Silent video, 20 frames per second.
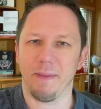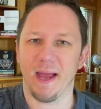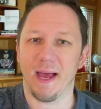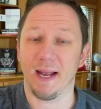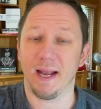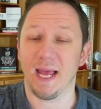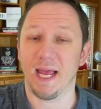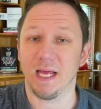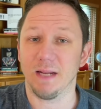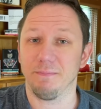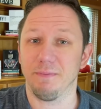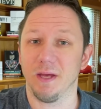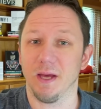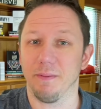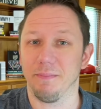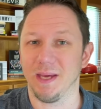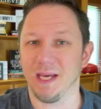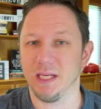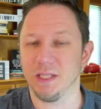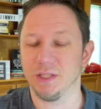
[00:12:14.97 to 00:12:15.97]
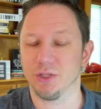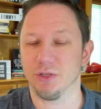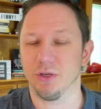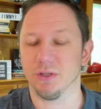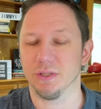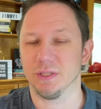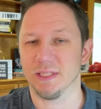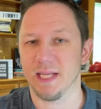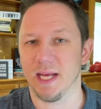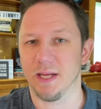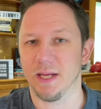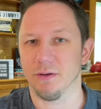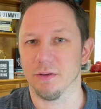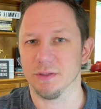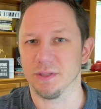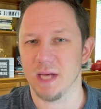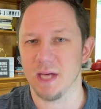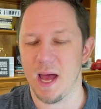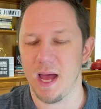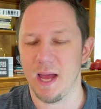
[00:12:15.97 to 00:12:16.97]
and 8 p.m. Eastern Standard
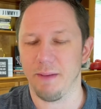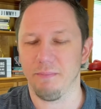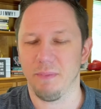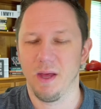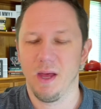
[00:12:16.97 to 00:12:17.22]
Time.